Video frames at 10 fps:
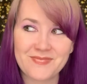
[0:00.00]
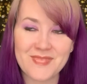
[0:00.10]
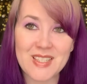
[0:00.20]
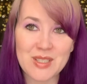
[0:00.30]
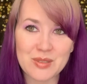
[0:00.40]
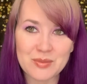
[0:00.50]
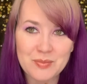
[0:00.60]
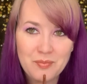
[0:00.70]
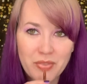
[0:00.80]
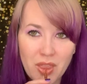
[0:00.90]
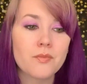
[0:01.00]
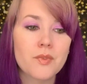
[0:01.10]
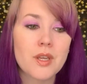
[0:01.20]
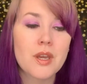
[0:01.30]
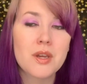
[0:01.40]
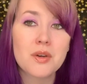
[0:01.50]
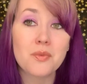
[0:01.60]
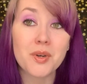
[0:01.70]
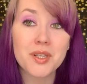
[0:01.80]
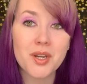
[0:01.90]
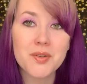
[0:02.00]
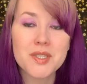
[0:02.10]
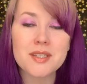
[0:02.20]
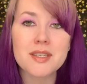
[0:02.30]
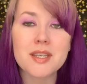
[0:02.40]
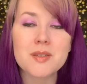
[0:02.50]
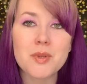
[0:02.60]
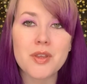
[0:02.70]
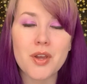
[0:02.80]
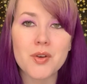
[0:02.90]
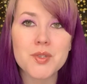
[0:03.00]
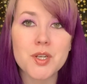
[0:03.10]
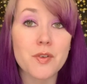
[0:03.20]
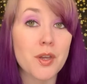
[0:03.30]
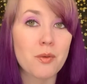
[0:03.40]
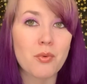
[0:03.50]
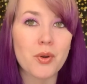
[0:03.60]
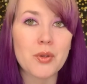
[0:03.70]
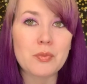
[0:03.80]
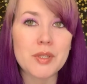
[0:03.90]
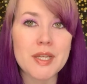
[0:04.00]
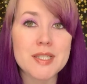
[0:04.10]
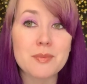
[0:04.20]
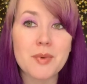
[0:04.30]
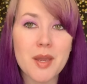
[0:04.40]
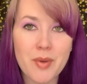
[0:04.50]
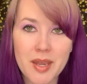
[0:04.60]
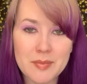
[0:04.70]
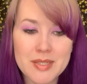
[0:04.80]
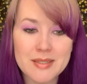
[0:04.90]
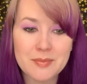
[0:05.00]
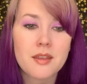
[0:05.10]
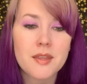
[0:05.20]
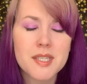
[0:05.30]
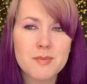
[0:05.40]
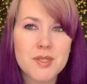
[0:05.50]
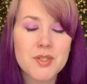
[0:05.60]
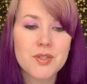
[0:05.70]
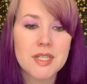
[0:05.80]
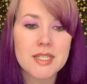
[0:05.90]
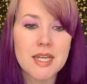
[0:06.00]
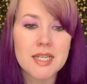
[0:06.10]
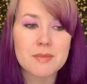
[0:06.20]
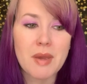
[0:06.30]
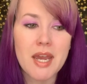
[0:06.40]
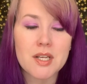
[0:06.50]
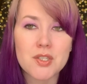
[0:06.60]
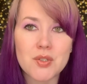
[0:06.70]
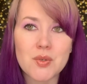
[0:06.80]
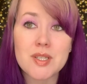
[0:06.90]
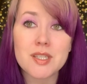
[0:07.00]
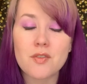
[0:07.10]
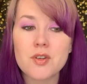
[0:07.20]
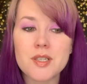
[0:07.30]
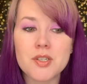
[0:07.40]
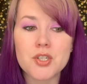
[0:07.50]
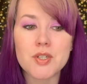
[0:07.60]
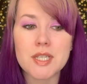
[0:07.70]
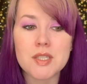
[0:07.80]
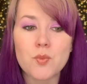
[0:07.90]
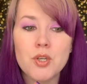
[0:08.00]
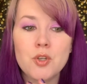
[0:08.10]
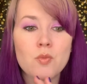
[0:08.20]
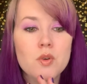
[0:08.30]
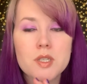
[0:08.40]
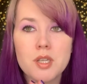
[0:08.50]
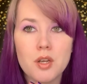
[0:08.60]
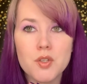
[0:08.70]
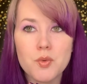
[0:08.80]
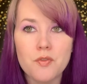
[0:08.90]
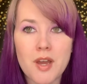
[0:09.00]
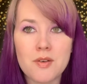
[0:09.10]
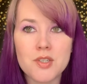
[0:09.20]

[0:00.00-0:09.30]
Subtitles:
Ew. One ghost is said to be the ghost of a young boy who plays bagpipes. This mystery dates back to several centuries when numerous tunnels were found